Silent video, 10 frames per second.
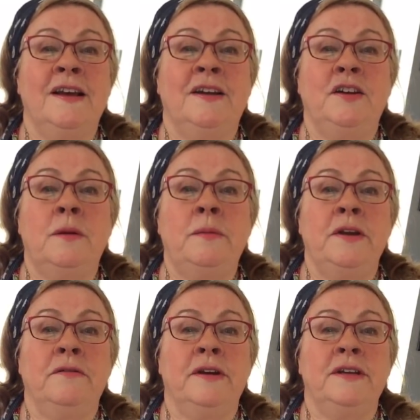Nobody
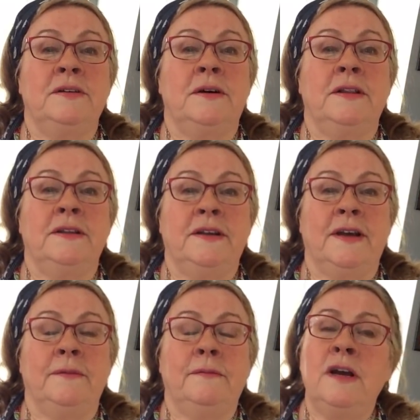agrees all the
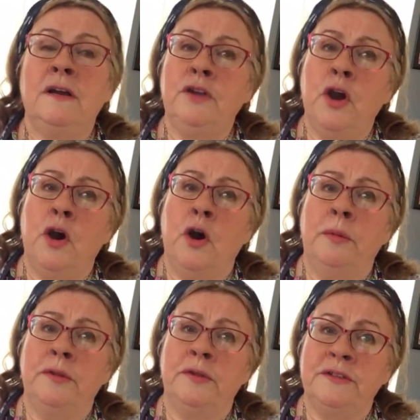time. Well,
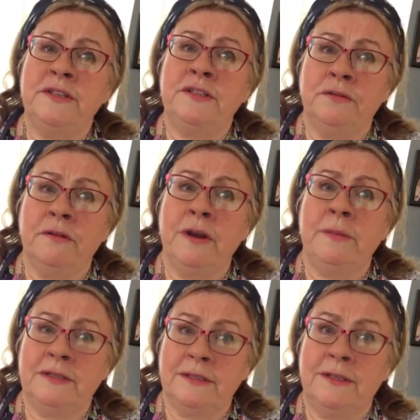no, but there's
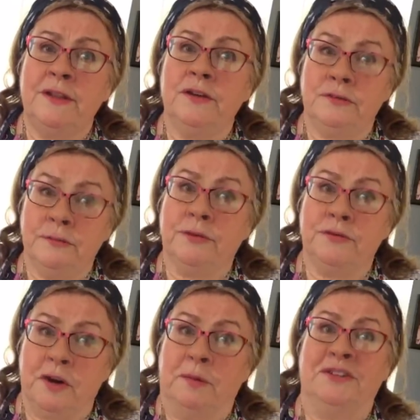disagreements and then there's real
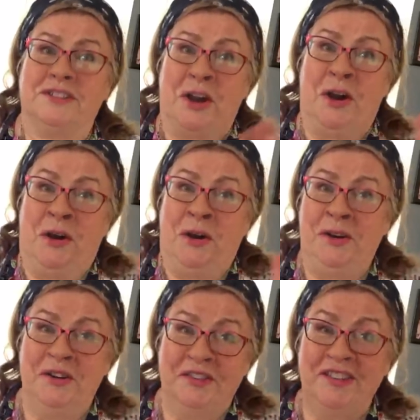trouble.
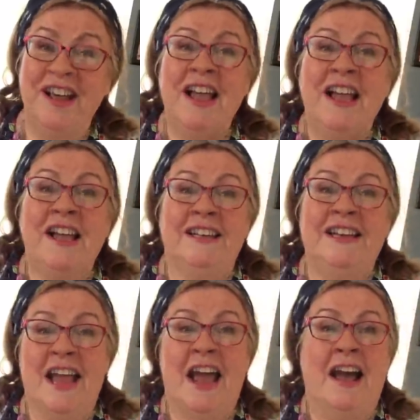So,
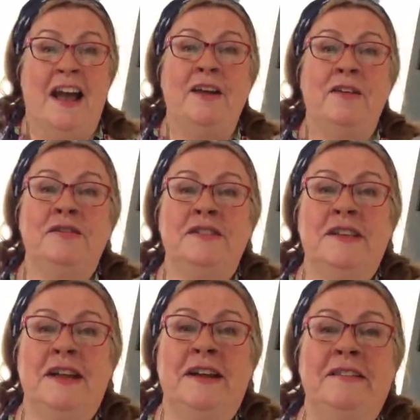yeah, I
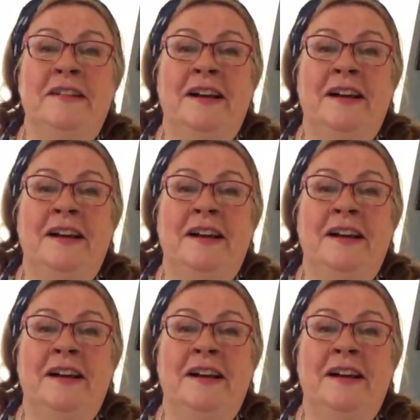understand.